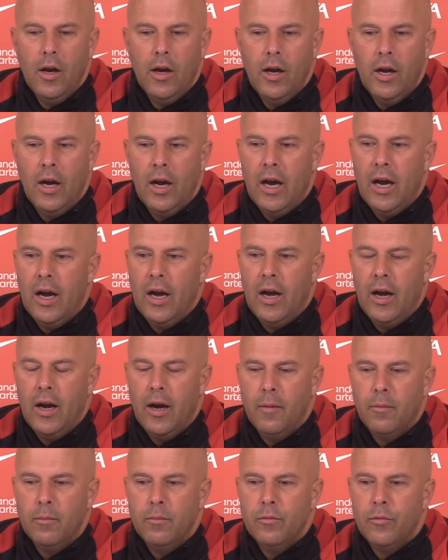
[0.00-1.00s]

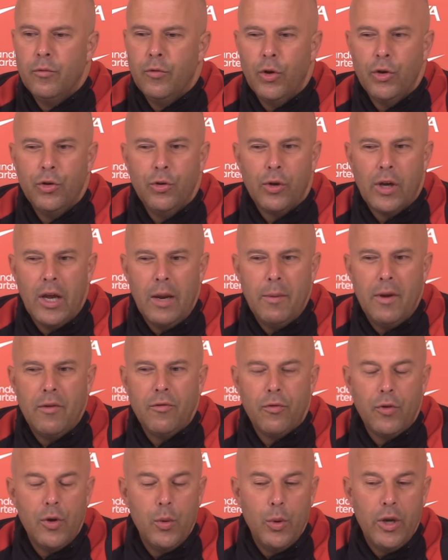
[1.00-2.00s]
Um, Virgil came in
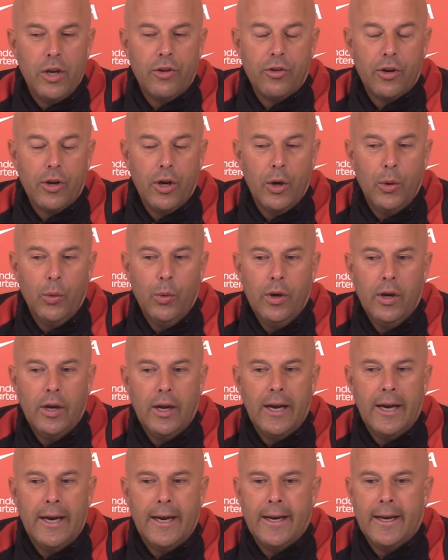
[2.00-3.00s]
three weeks ago,
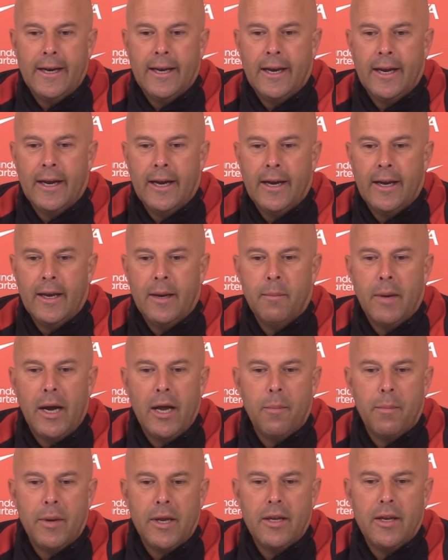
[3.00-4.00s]
and uh, in my
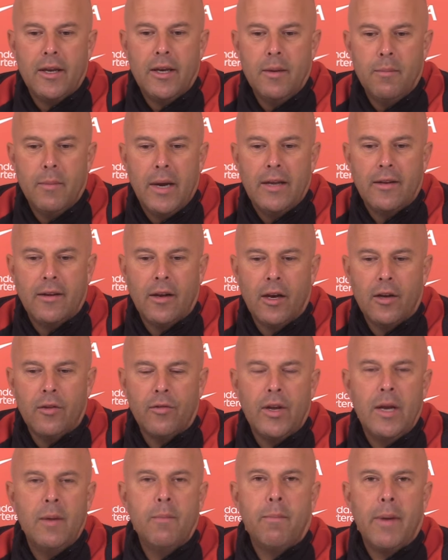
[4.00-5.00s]
opinion, he made a lot
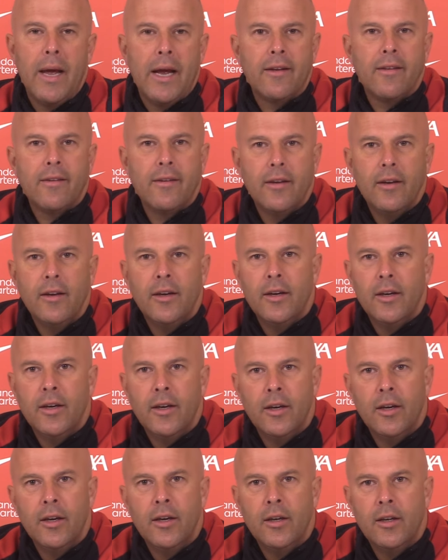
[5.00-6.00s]
of impact
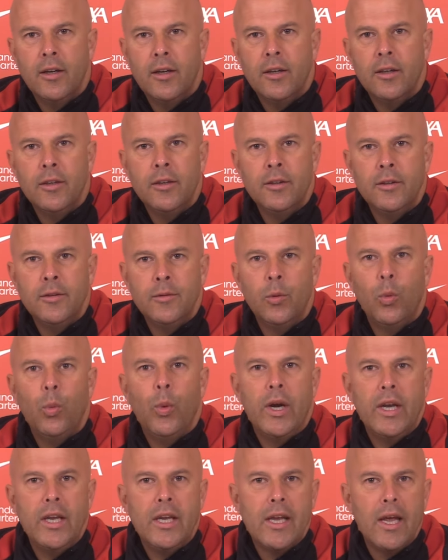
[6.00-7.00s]
uh,
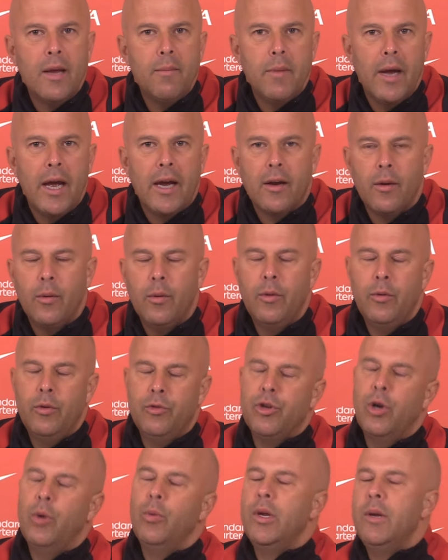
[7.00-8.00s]
when he came back.
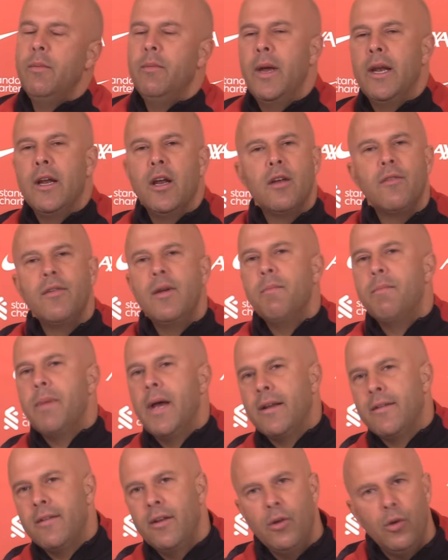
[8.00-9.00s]
So he made a lot of
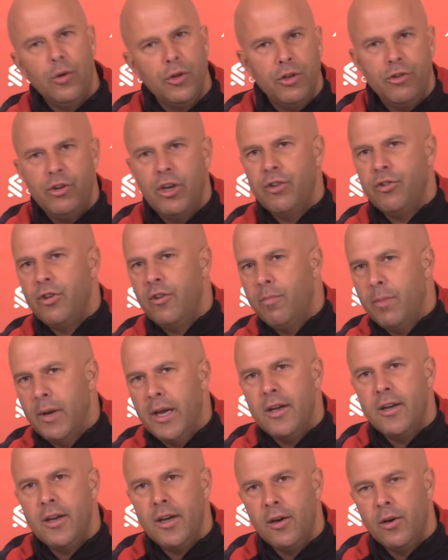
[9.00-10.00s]
impacts in all these years he's
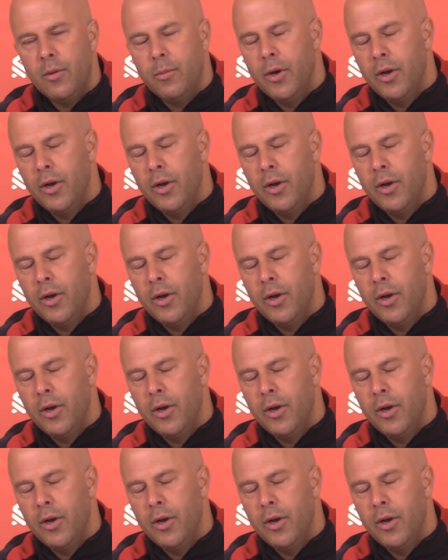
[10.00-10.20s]
played here.